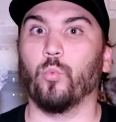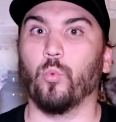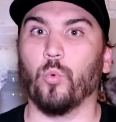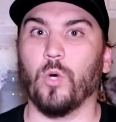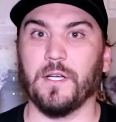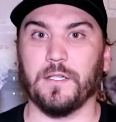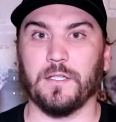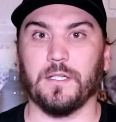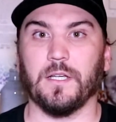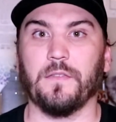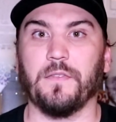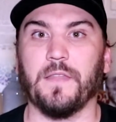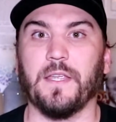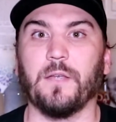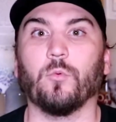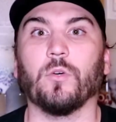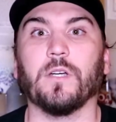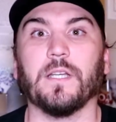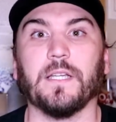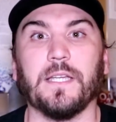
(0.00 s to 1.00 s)
what gun they
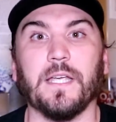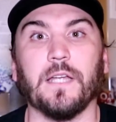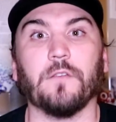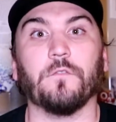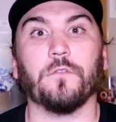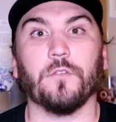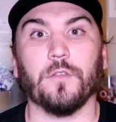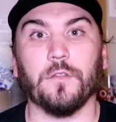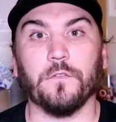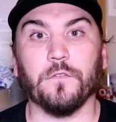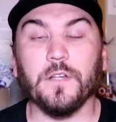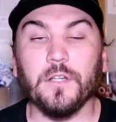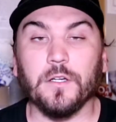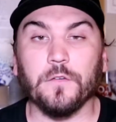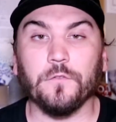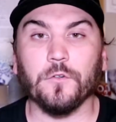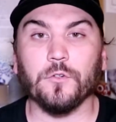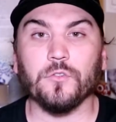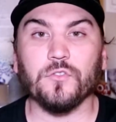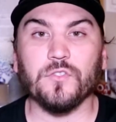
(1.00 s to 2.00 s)
want to get for the very
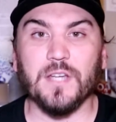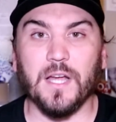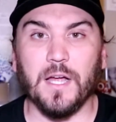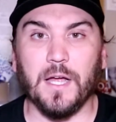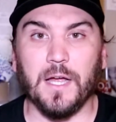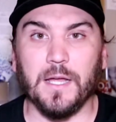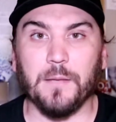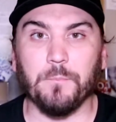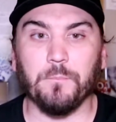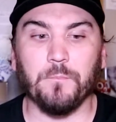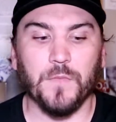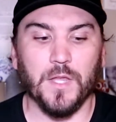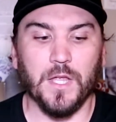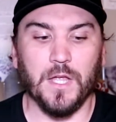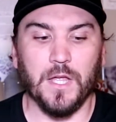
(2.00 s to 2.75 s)
first time,